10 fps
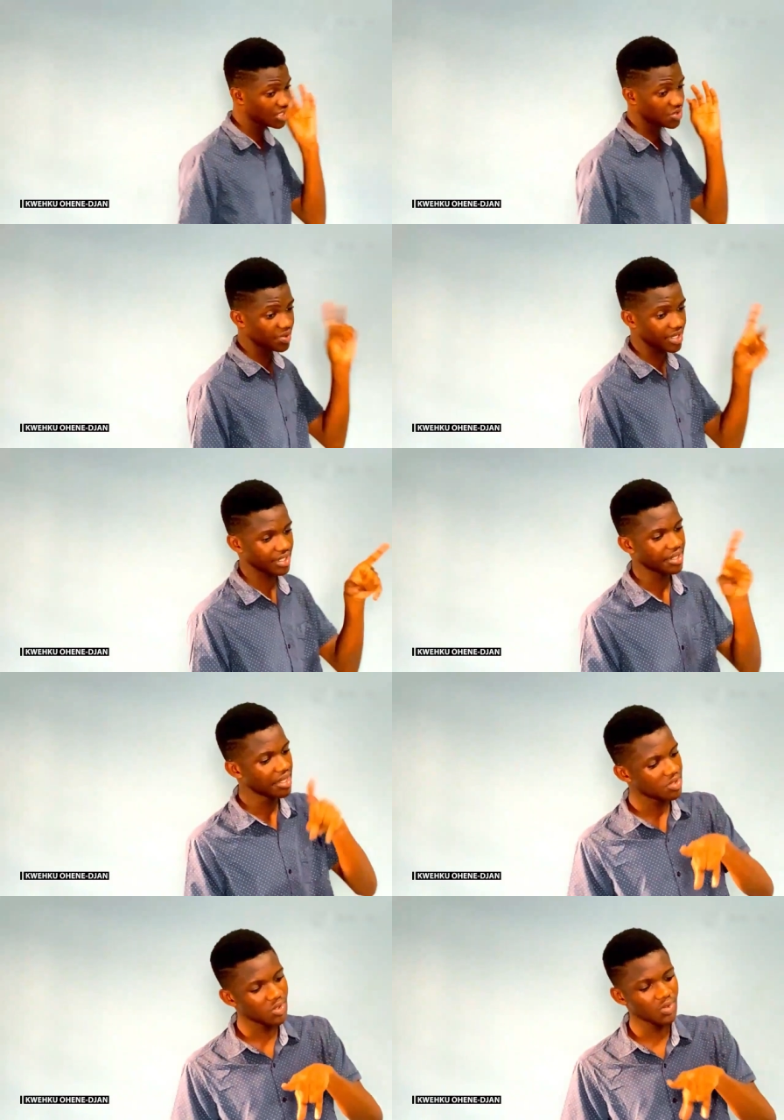doing.
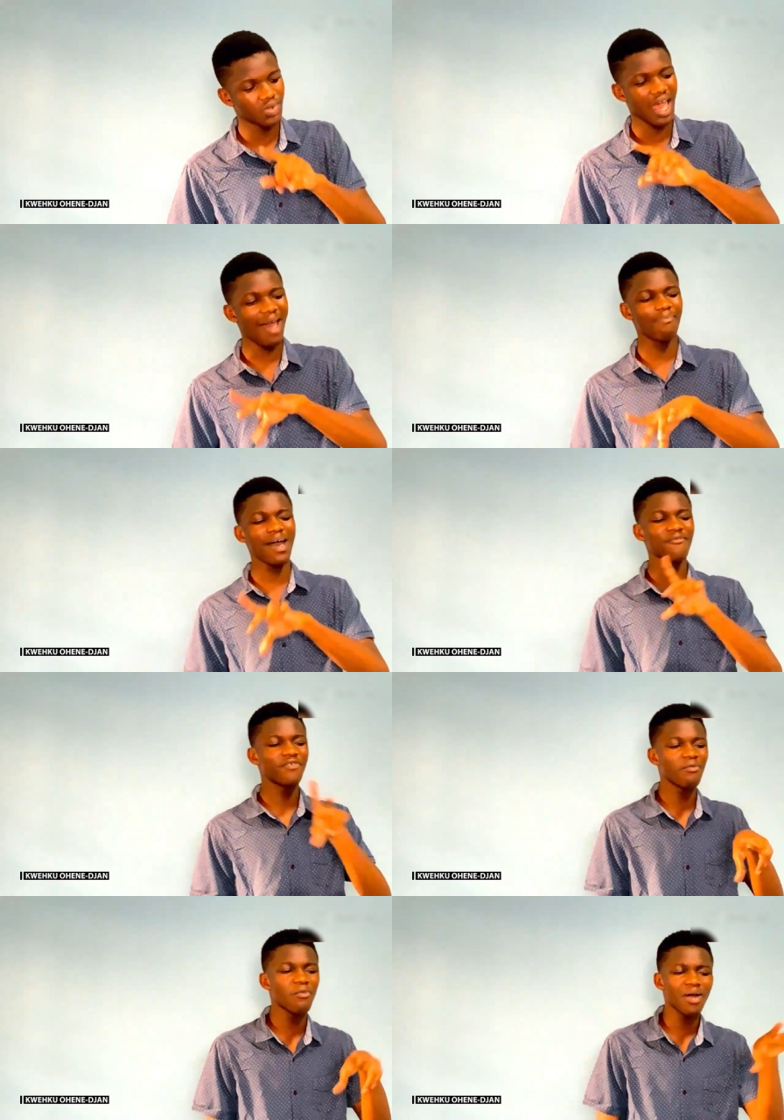Two, apart
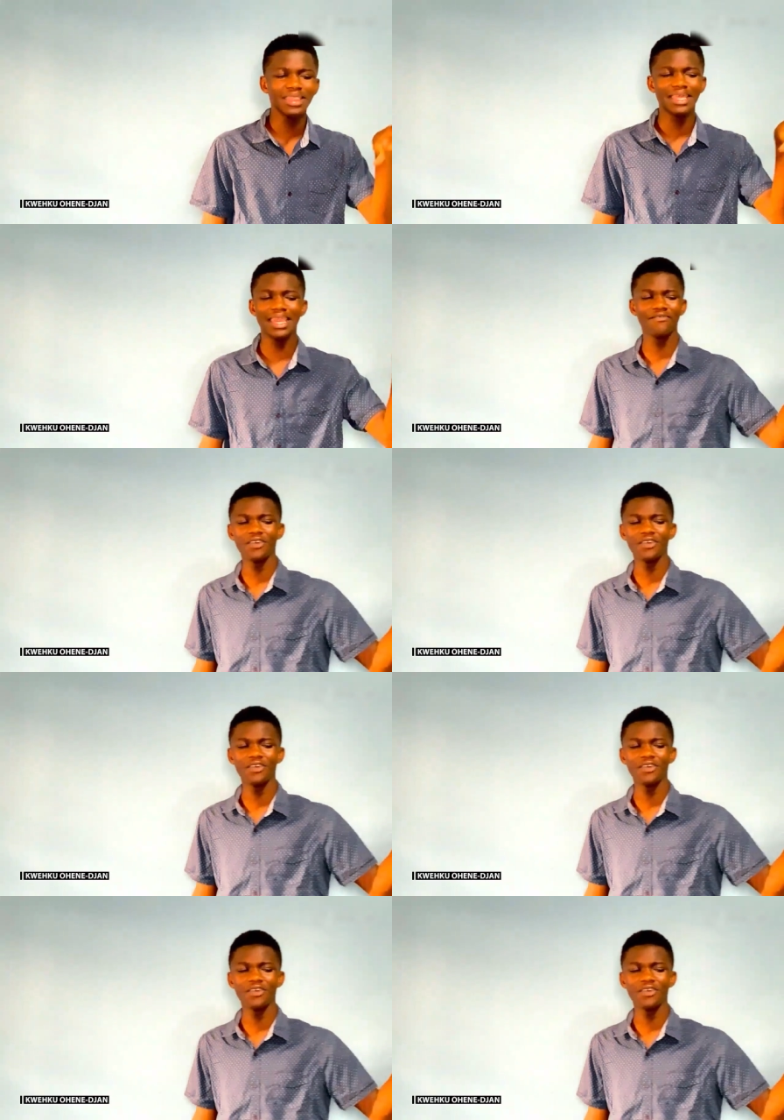from what the devil